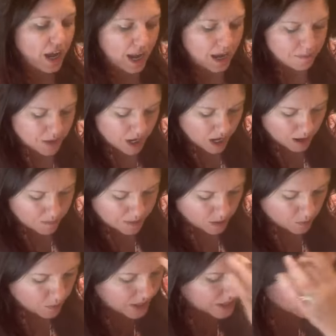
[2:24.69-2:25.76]
I am
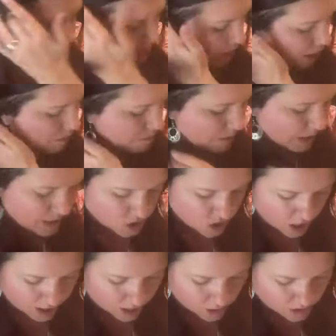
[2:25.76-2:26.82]
coming, wake them up, my
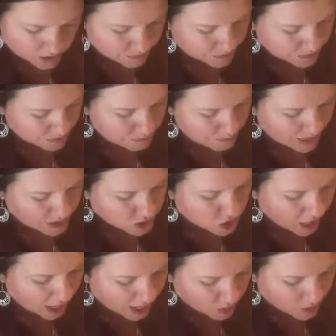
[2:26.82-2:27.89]
child. My
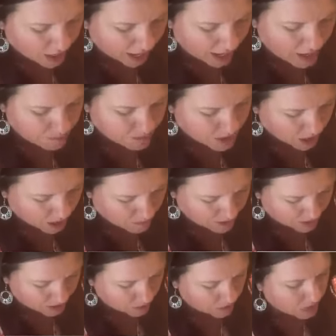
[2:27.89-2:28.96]
child, I am
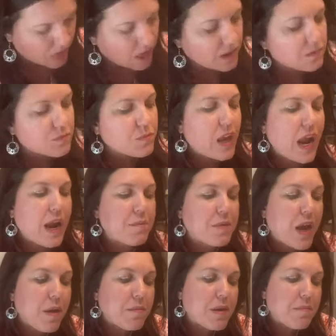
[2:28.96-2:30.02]
coming. I am
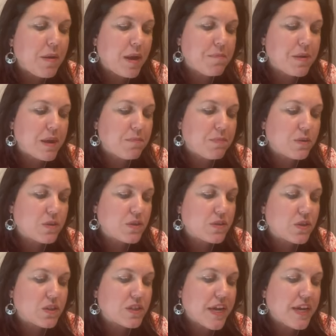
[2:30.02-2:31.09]
coming, my people,
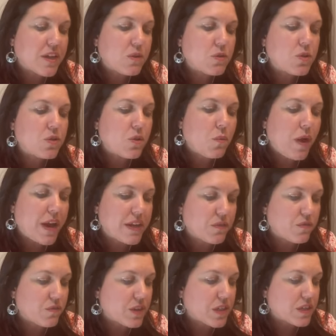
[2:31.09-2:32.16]
to take you to the wedding
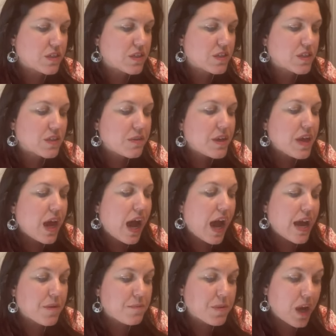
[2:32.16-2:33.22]
feast.
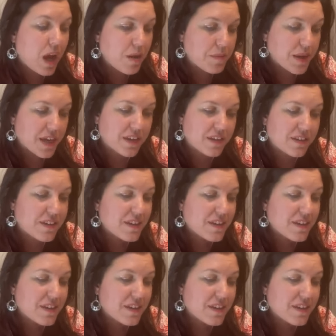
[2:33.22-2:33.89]
I am coming.